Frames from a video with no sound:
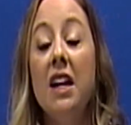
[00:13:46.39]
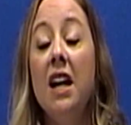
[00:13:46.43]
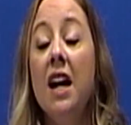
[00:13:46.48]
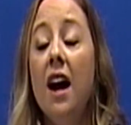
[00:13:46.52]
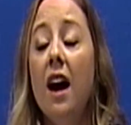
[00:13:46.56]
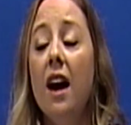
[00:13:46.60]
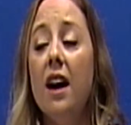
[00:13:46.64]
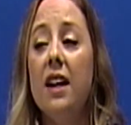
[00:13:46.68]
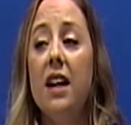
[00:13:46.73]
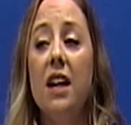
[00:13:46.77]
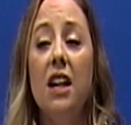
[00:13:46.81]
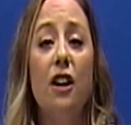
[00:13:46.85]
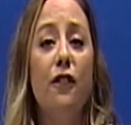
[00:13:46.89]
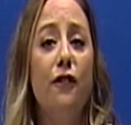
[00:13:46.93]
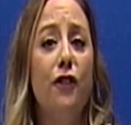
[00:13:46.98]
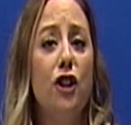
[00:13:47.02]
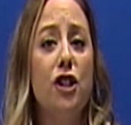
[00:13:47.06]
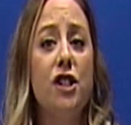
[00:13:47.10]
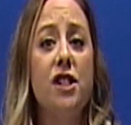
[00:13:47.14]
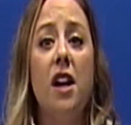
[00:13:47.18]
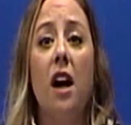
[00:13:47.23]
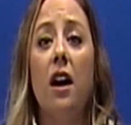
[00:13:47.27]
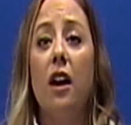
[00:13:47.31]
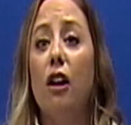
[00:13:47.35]
Again, if you're
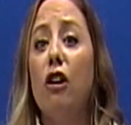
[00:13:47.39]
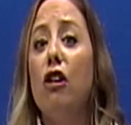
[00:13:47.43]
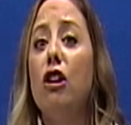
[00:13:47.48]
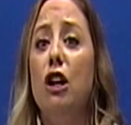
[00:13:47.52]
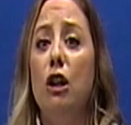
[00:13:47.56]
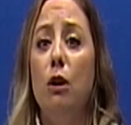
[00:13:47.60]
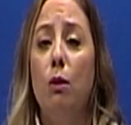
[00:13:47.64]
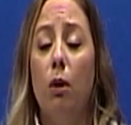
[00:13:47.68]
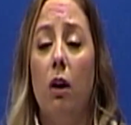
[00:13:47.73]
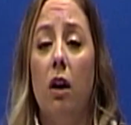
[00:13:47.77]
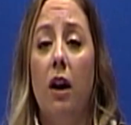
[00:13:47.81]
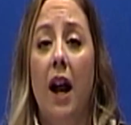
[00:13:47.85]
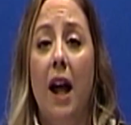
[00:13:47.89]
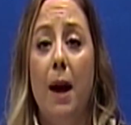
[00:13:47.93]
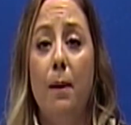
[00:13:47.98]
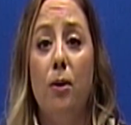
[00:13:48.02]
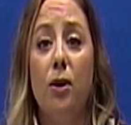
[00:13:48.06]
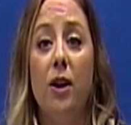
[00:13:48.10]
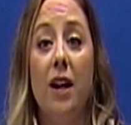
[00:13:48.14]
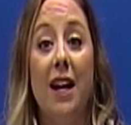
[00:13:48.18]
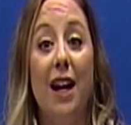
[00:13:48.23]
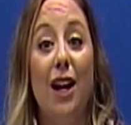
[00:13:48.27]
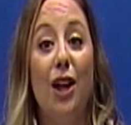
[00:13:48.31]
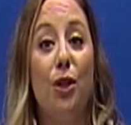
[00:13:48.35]
stuck or you weren't able
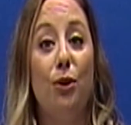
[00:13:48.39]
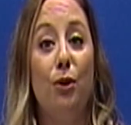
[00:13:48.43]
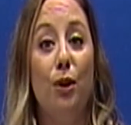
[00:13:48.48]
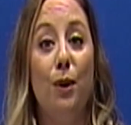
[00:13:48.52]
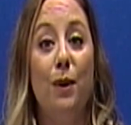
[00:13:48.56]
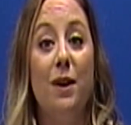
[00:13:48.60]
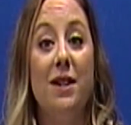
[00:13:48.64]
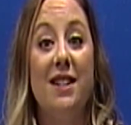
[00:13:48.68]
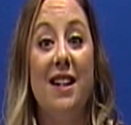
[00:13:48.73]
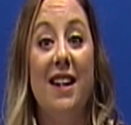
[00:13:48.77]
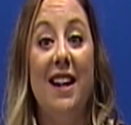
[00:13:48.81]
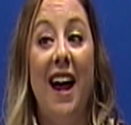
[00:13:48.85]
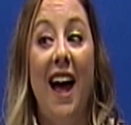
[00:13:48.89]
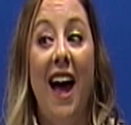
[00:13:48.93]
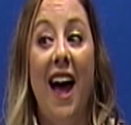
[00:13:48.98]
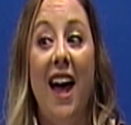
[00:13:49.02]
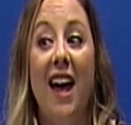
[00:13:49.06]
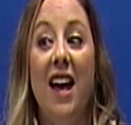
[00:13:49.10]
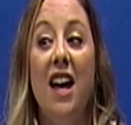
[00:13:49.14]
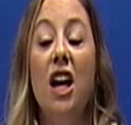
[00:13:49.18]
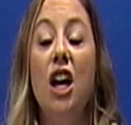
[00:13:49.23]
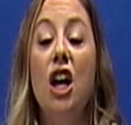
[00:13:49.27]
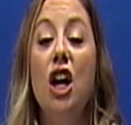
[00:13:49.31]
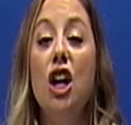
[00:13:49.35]
to get through it
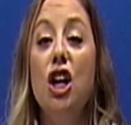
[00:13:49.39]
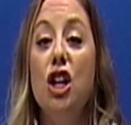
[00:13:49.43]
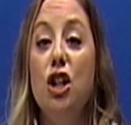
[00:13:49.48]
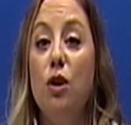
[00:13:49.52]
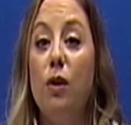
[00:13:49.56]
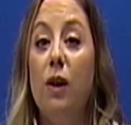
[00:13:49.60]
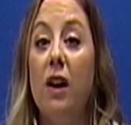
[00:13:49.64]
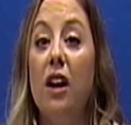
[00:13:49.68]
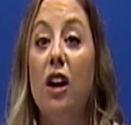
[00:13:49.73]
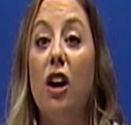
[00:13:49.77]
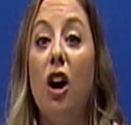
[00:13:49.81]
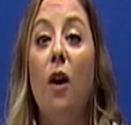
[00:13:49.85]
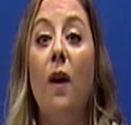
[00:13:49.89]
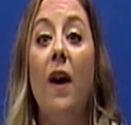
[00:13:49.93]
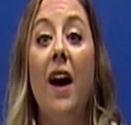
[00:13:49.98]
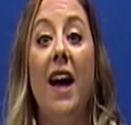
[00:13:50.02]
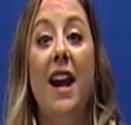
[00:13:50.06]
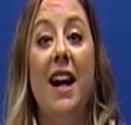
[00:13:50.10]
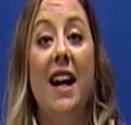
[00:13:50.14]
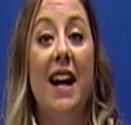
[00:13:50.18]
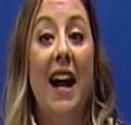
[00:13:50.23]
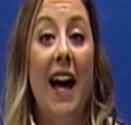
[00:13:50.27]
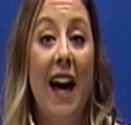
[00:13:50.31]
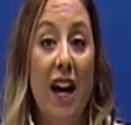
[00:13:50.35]
today, you can go
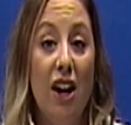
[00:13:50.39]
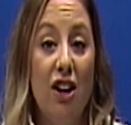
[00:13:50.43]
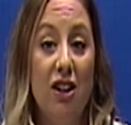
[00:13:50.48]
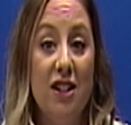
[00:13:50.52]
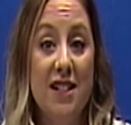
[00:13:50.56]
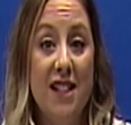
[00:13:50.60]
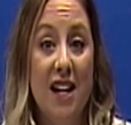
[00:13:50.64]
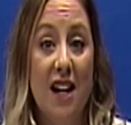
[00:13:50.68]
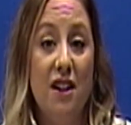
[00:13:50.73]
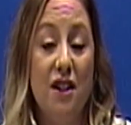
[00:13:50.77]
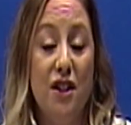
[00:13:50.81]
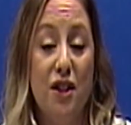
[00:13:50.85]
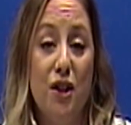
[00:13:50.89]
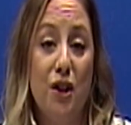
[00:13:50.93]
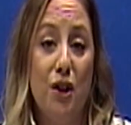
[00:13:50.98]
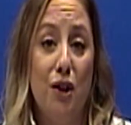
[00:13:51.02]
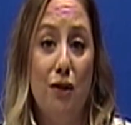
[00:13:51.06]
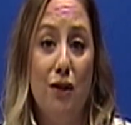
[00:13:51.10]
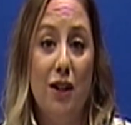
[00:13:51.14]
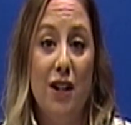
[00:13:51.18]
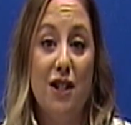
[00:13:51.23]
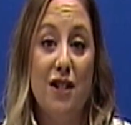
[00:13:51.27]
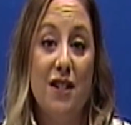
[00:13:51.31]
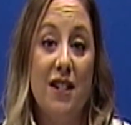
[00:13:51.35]
ahead and head on down to the
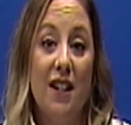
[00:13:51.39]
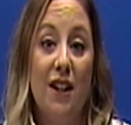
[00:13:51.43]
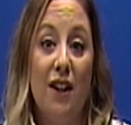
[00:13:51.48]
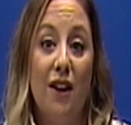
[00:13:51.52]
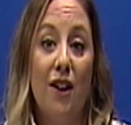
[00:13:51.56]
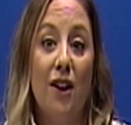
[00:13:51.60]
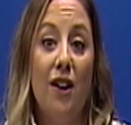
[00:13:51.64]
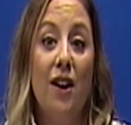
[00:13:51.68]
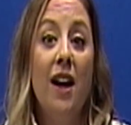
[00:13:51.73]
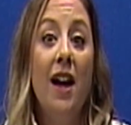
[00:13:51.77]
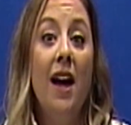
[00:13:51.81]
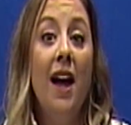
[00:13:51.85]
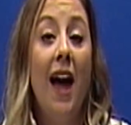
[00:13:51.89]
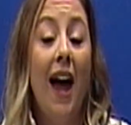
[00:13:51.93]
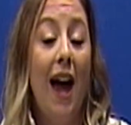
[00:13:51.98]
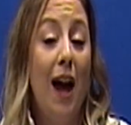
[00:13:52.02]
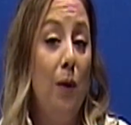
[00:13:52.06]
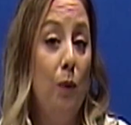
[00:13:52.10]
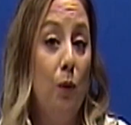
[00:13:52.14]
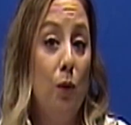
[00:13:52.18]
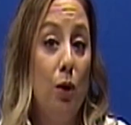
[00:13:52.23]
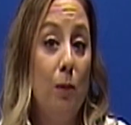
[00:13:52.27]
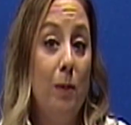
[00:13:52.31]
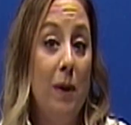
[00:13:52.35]
Career Center
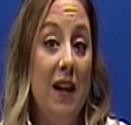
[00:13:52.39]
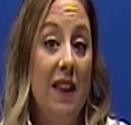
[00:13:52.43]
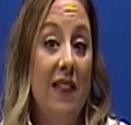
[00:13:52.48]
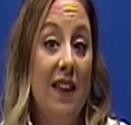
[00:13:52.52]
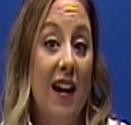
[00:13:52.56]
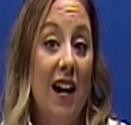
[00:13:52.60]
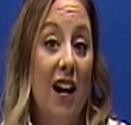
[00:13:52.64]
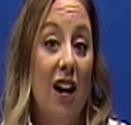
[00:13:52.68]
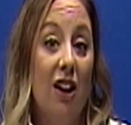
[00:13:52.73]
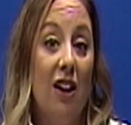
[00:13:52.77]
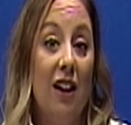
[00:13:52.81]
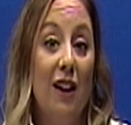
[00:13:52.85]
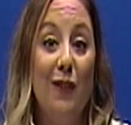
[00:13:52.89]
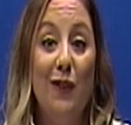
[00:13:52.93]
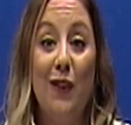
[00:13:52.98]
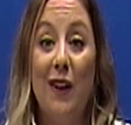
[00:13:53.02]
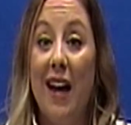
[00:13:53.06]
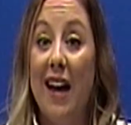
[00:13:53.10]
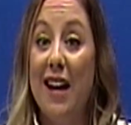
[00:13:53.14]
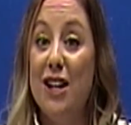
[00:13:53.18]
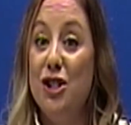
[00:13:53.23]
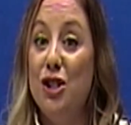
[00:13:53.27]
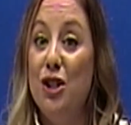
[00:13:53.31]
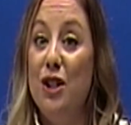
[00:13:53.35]
and we'll be there in
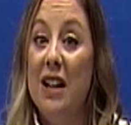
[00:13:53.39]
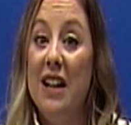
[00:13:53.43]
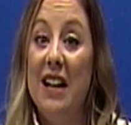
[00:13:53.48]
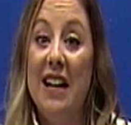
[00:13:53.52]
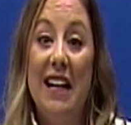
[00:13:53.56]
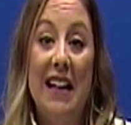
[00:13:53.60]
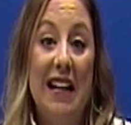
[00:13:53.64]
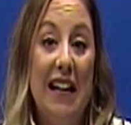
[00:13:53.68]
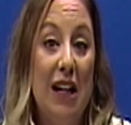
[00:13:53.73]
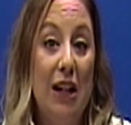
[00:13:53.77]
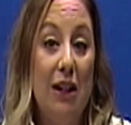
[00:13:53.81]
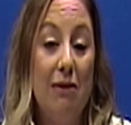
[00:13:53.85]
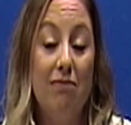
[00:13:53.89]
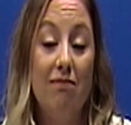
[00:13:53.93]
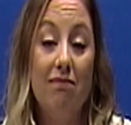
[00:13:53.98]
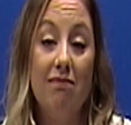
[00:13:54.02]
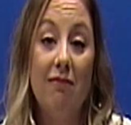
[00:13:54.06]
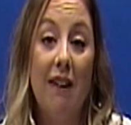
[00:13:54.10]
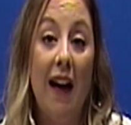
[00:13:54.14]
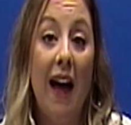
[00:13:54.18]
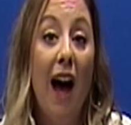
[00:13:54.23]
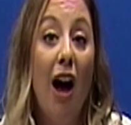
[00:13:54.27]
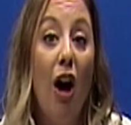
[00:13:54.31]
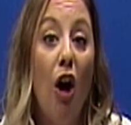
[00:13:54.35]
case you need any
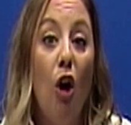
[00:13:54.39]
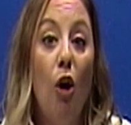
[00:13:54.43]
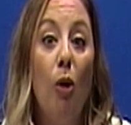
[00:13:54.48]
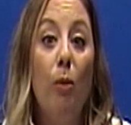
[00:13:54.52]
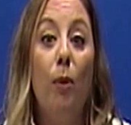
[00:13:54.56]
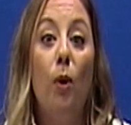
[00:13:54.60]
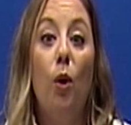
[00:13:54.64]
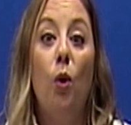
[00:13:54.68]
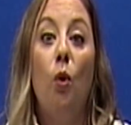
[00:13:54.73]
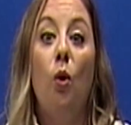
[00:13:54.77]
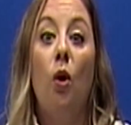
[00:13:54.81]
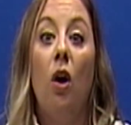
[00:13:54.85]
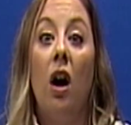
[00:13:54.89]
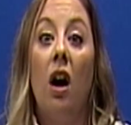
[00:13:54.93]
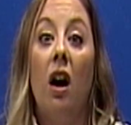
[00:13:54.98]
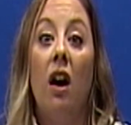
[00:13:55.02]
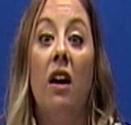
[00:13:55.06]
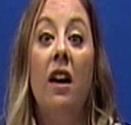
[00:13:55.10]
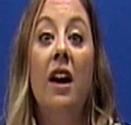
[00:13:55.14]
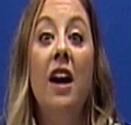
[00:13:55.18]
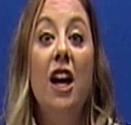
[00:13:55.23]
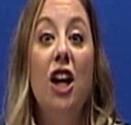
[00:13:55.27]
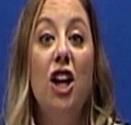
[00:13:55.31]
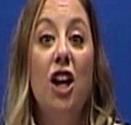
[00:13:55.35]
help
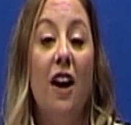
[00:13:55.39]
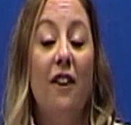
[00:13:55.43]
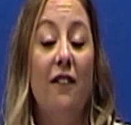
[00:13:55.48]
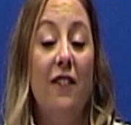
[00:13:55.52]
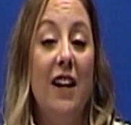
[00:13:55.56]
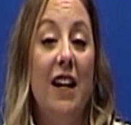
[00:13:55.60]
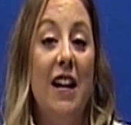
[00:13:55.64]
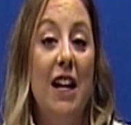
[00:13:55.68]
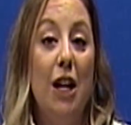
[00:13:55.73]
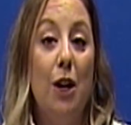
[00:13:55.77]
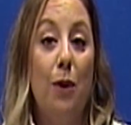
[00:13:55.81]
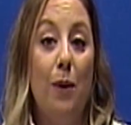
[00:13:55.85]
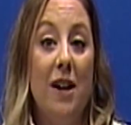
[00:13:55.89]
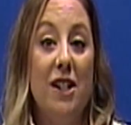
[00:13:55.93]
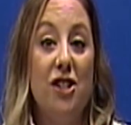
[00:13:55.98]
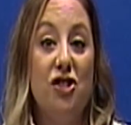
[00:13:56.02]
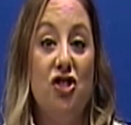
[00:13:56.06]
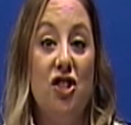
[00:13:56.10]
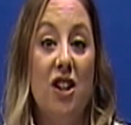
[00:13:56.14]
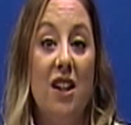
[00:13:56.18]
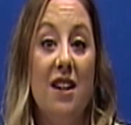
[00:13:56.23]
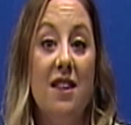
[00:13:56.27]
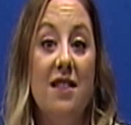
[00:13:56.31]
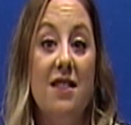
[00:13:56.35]
or you have any
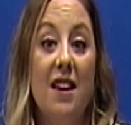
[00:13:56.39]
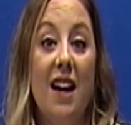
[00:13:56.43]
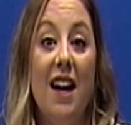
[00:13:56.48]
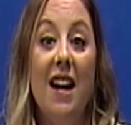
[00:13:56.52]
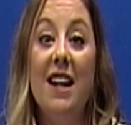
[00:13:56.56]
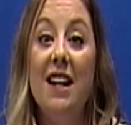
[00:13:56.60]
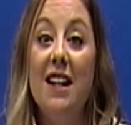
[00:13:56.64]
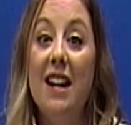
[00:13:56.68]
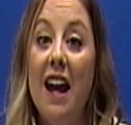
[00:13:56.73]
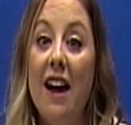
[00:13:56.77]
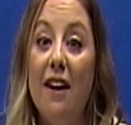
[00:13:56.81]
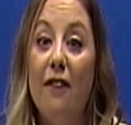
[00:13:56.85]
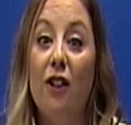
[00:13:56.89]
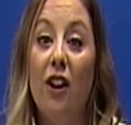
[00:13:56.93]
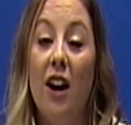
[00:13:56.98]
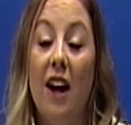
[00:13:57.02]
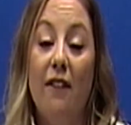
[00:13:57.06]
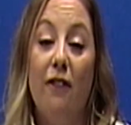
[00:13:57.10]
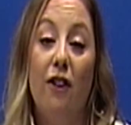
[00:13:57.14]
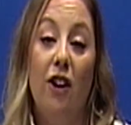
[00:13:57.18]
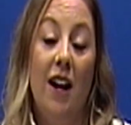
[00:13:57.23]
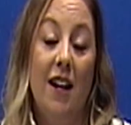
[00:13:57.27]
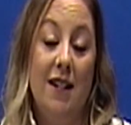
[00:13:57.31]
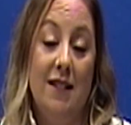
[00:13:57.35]
questions. And never
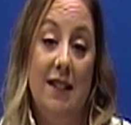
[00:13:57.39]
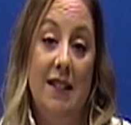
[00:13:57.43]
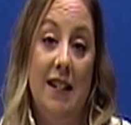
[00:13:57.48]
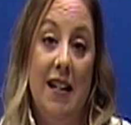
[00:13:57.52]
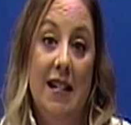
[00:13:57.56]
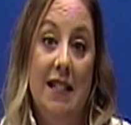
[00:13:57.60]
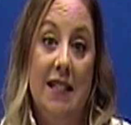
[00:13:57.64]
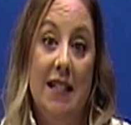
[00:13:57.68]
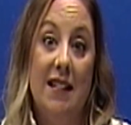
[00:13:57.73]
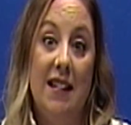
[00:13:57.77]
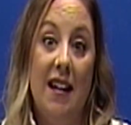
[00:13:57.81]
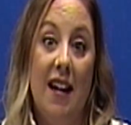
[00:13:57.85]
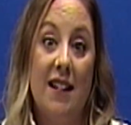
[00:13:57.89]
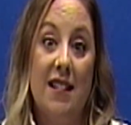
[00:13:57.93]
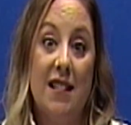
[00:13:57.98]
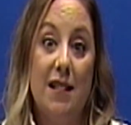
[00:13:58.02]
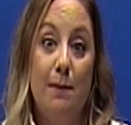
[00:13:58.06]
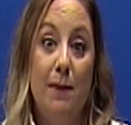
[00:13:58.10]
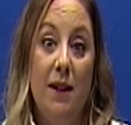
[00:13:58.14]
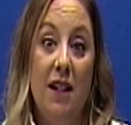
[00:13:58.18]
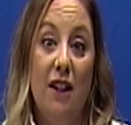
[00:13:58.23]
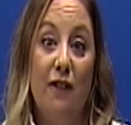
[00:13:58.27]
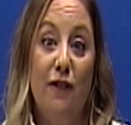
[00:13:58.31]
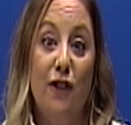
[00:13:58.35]
ever hesitate to text
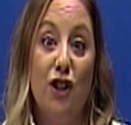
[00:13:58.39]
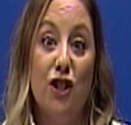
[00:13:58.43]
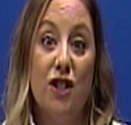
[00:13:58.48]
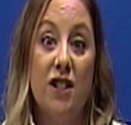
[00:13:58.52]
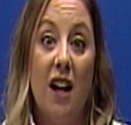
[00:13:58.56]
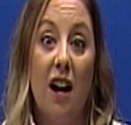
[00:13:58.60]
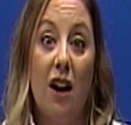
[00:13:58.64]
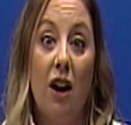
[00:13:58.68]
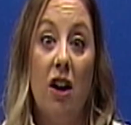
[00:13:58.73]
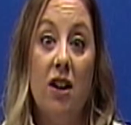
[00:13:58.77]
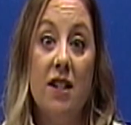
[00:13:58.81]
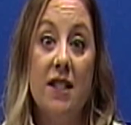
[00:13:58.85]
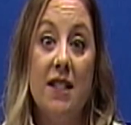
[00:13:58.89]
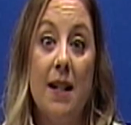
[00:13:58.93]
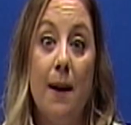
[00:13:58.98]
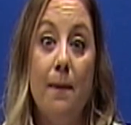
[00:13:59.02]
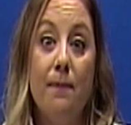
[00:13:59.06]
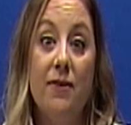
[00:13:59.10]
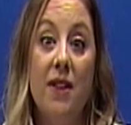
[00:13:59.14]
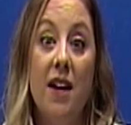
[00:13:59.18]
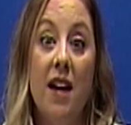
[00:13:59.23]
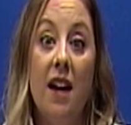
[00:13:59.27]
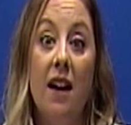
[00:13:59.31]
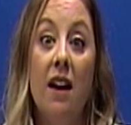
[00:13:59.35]
me if you're stuck on
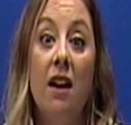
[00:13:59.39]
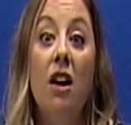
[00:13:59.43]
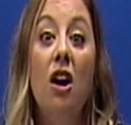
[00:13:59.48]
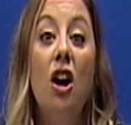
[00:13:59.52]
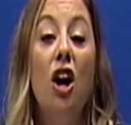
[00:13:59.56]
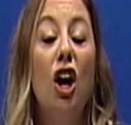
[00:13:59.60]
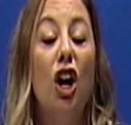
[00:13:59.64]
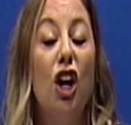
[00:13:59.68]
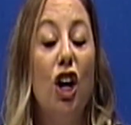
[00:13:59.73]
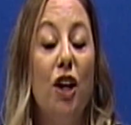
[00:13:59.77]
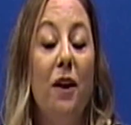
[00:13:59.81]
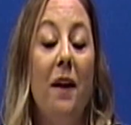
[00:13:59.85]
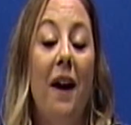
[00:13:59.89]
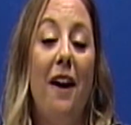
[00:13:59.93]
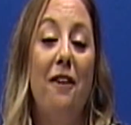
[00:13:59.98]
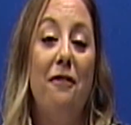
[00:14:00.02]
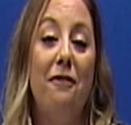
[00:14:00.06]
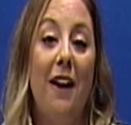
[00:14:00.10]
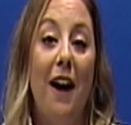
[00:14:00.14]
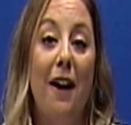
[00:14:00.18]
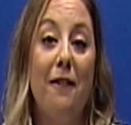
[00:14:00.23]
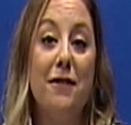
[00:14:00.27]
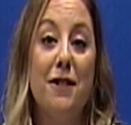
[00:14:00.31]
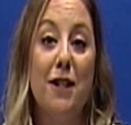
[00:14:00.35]
something or you have
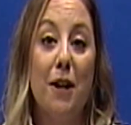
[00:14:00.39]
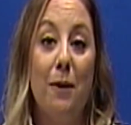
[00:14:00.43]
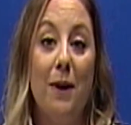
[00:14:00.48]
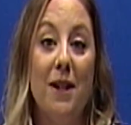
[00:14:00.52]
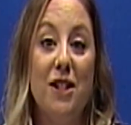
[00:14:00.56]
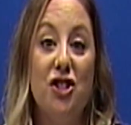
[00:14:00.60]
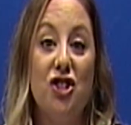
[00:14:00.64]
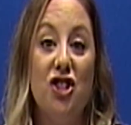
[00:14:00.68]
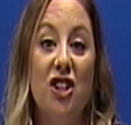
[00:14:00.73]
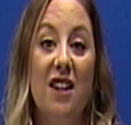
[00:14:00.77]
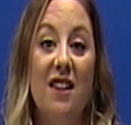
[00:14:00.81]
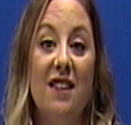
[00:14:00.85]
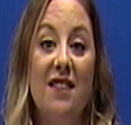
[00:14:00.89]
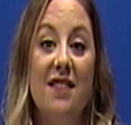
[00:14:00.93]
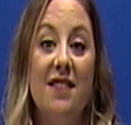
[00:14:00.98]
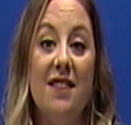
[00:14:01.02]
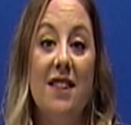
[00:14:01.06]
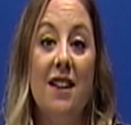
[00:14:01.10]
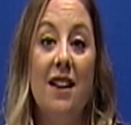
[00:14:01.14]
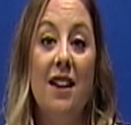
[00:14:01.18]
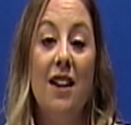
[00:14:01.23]
FAFSA questions.